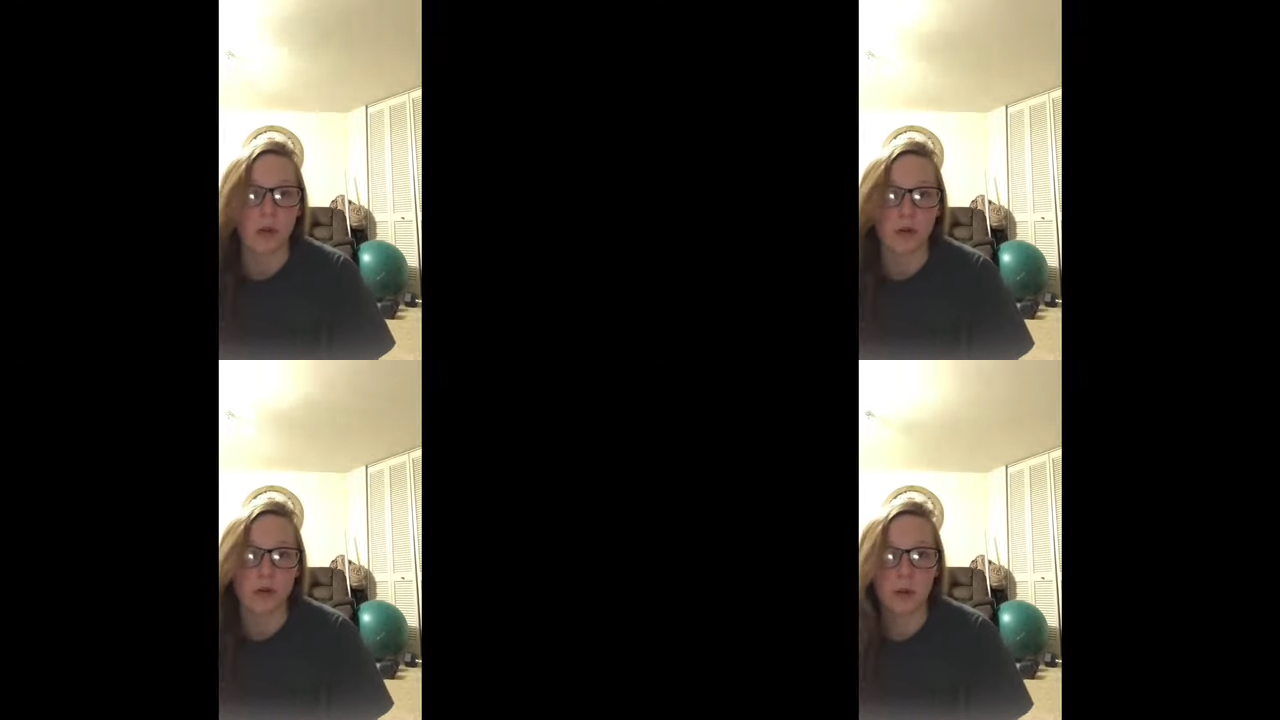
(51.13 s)

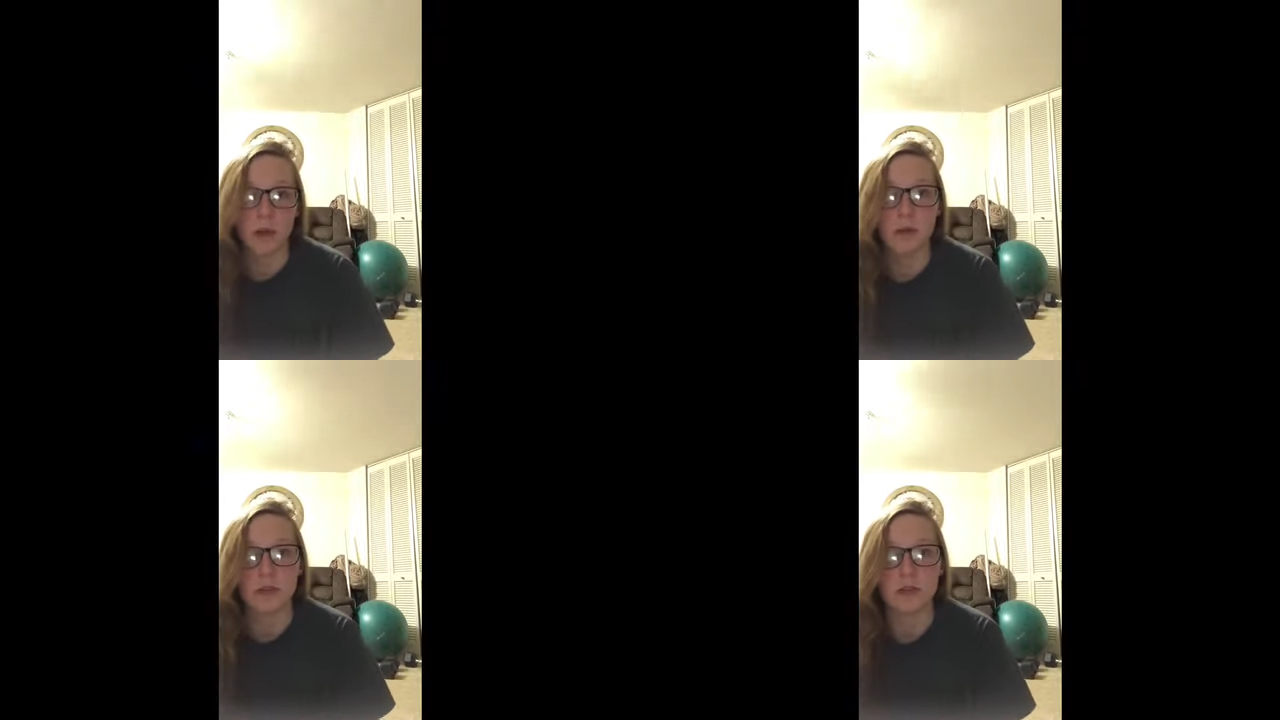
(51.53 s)
older
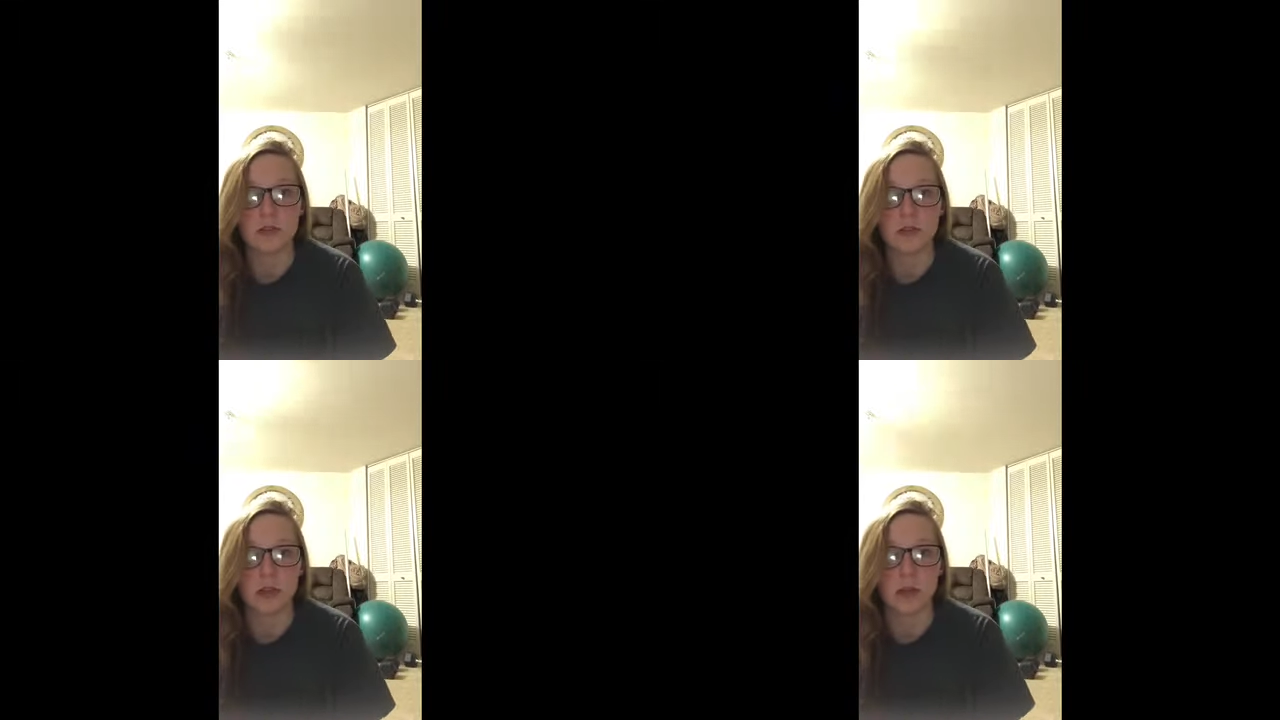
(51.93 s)
populations
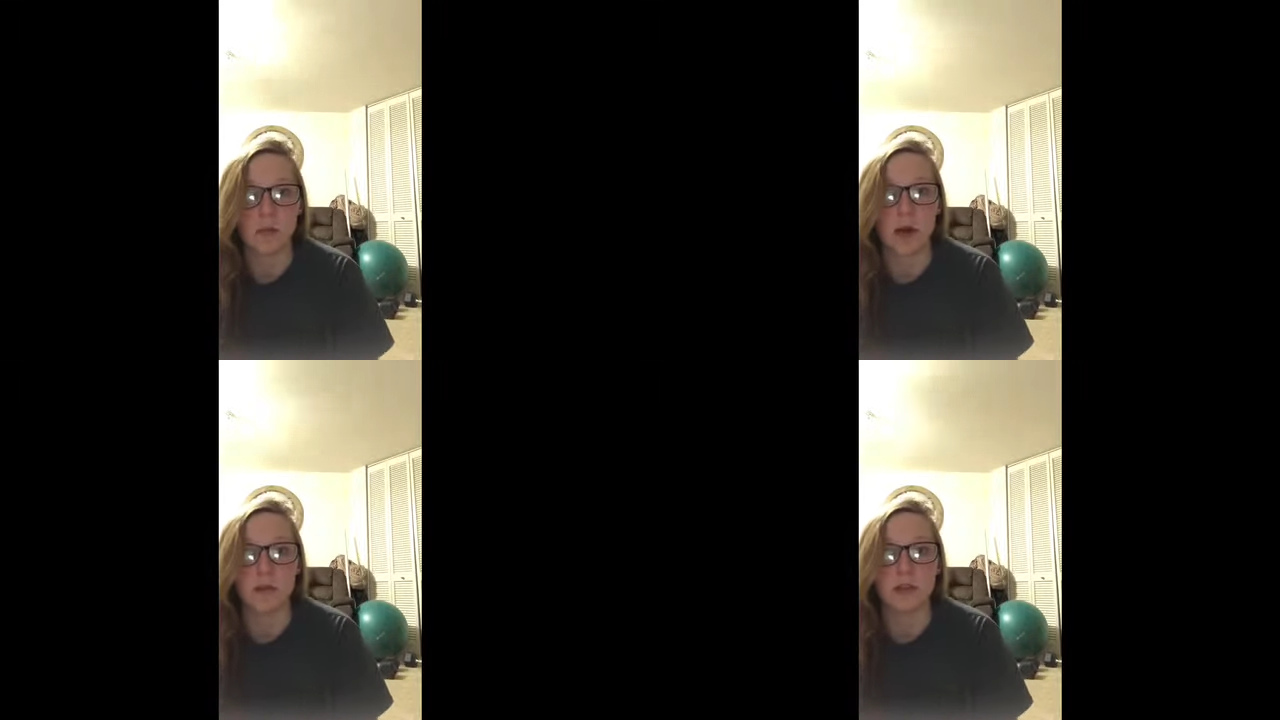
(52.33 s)
or younger
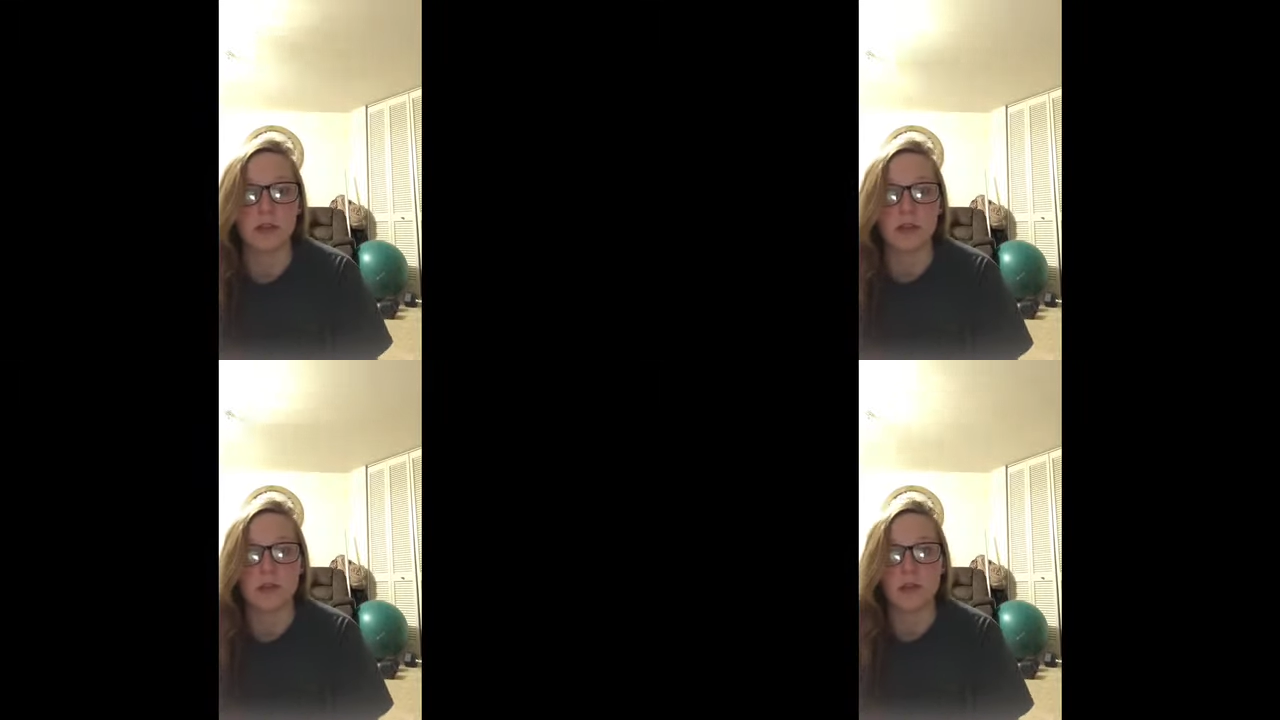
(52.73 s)

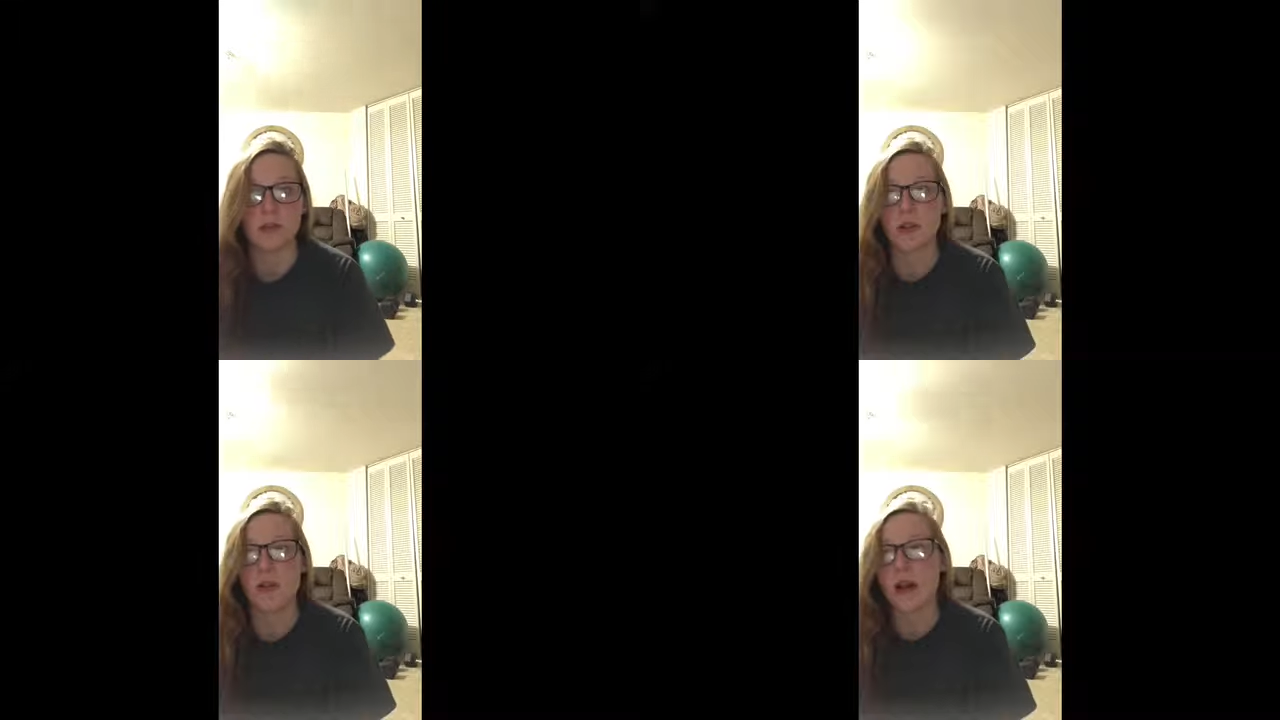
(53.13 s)
populations. So
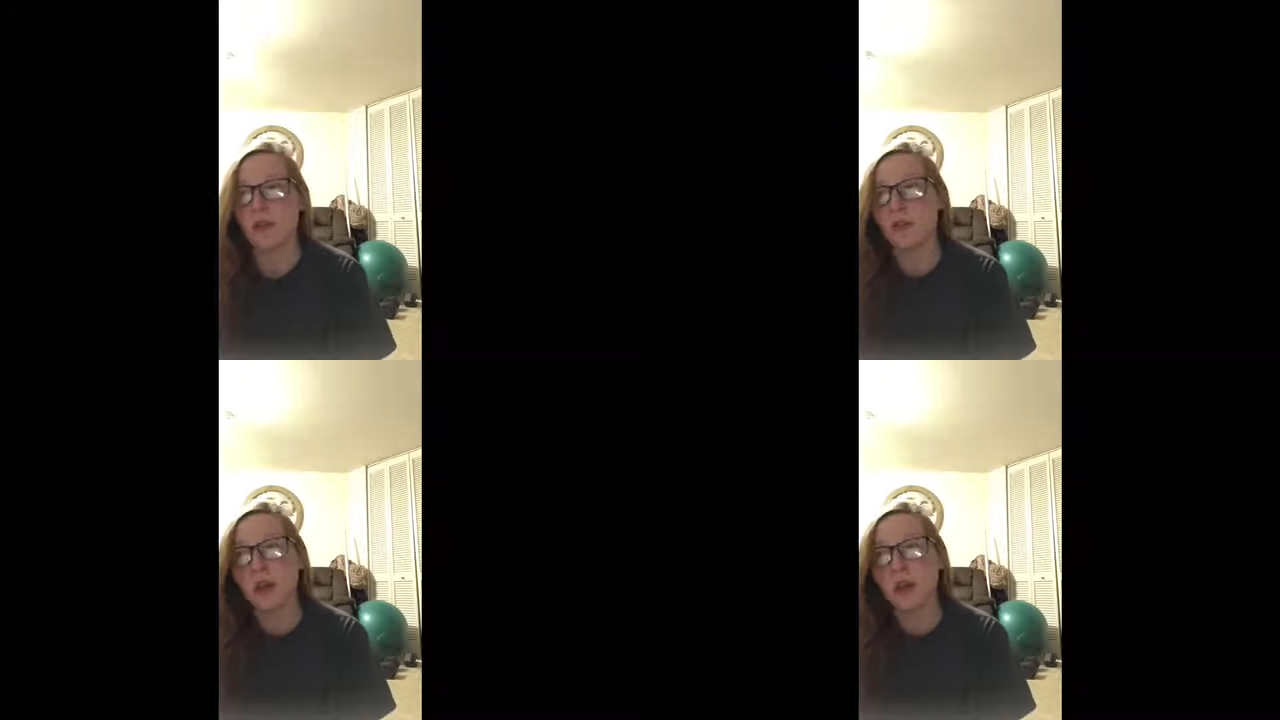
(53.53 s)
there's a lot of